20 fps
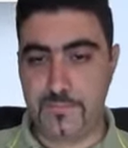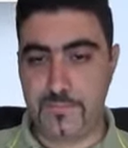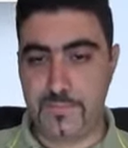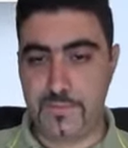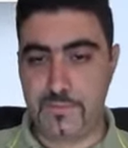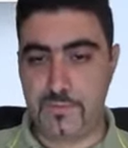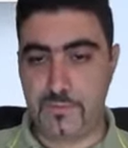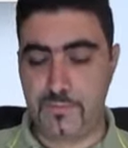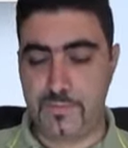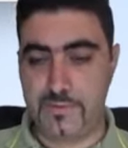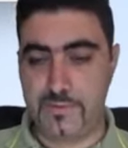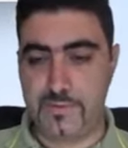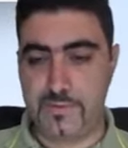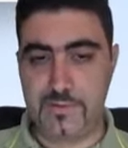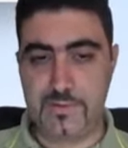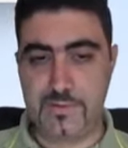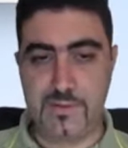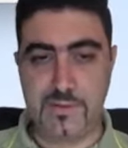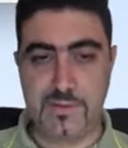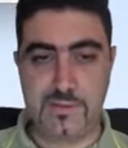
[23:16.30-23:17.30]
So we
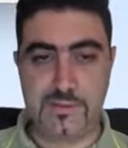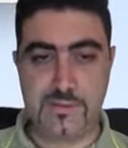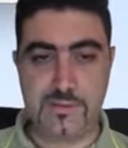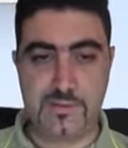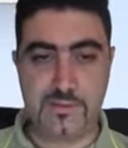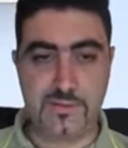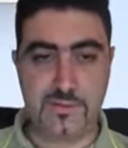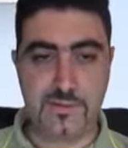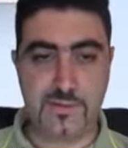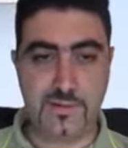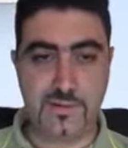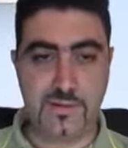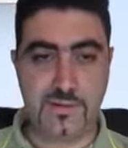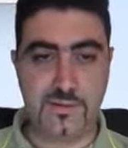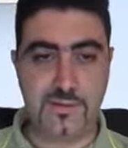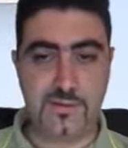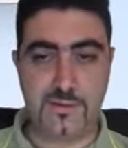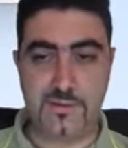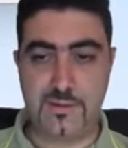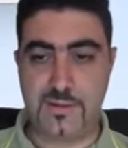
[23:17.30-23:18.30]
did this,
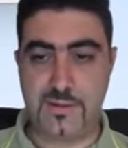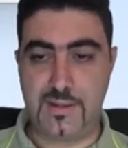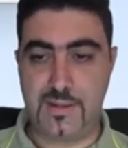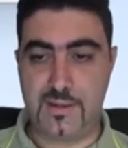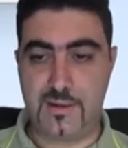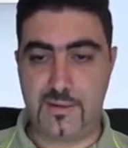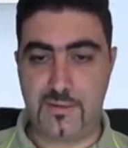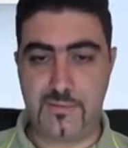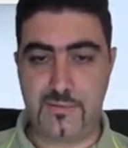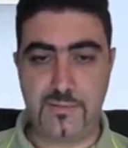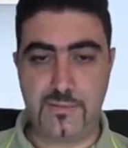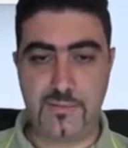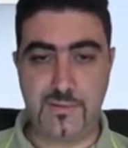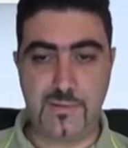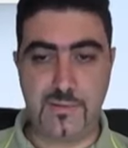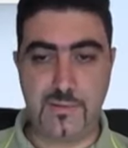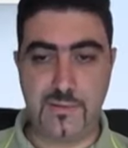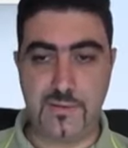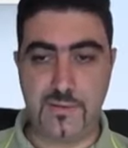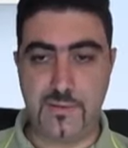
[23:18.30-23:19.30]
and now
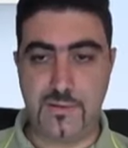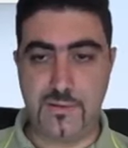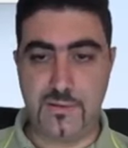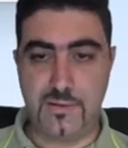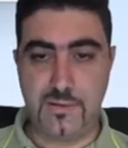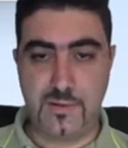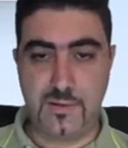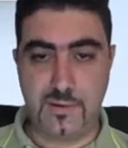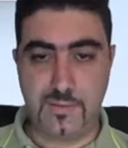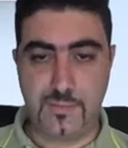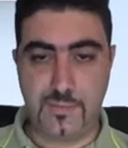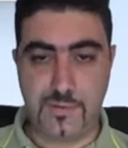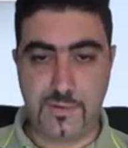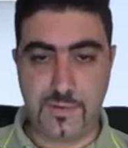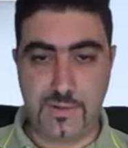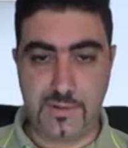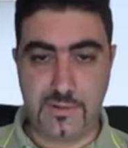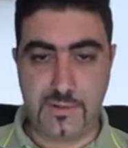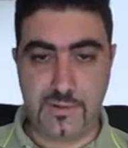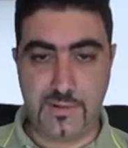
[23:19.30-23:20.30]
I want to
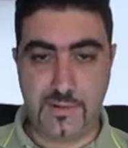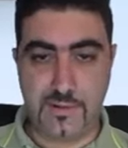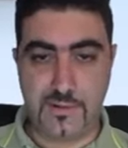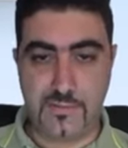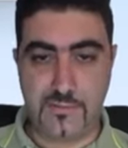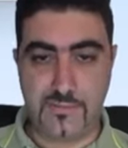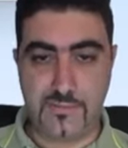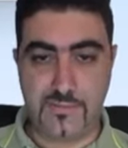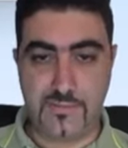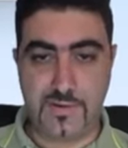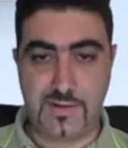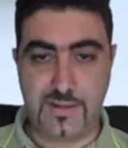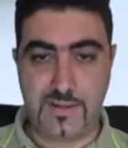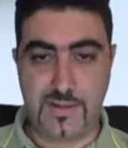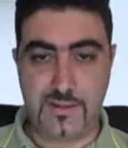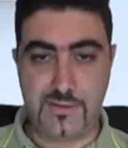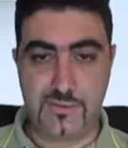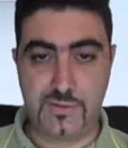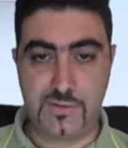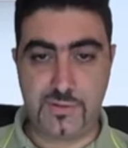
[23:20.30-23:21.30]
create another
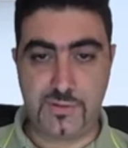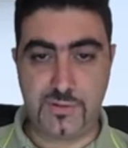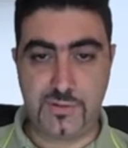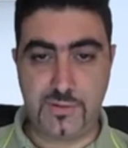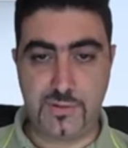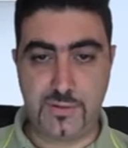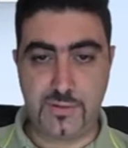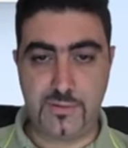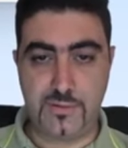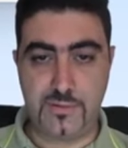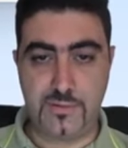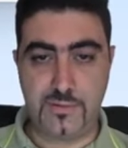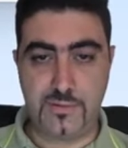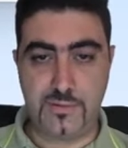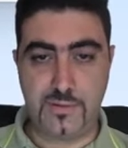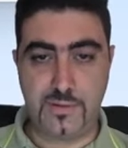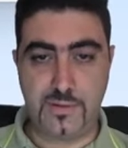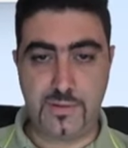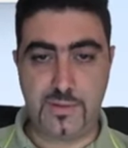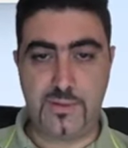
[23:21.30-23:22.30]
flange
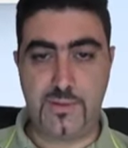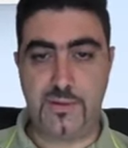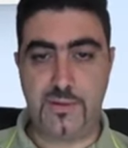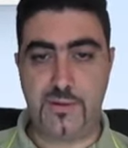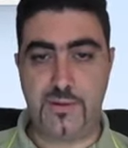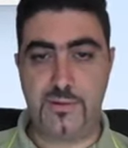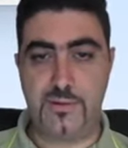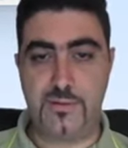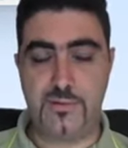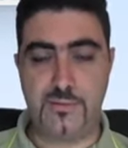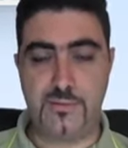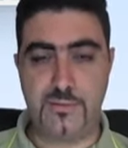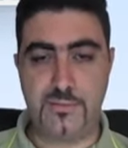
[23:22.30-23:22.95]
here.